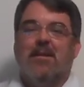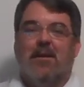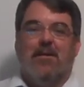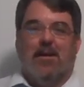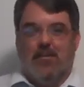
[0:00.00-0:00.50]

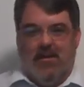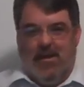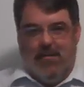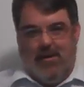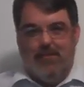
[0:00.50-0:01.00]
All right, well,
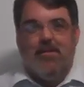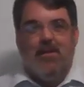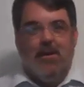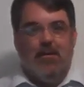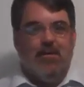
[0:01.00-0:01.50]
anyway,
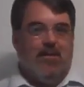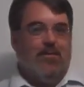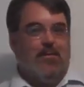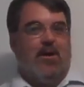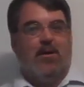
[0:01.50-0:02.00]
here
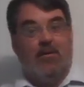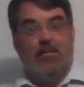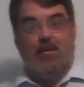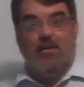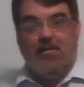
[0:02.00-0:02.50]
is why
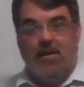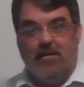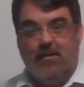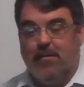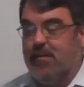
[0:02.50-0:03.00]
golf balls have
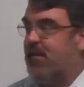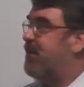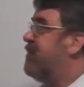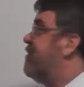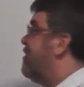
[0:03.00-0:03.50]
dimples.